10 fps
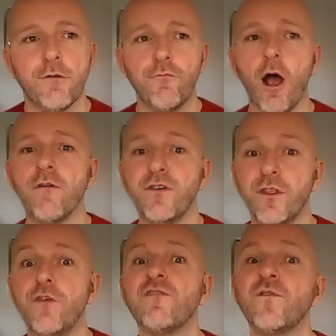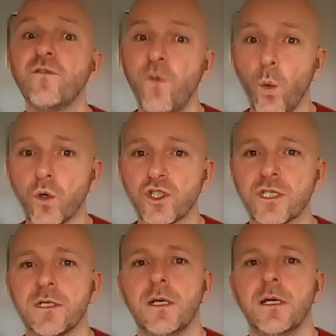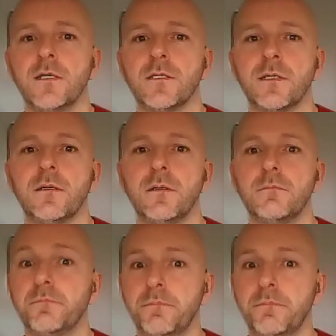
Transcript: rather than forced to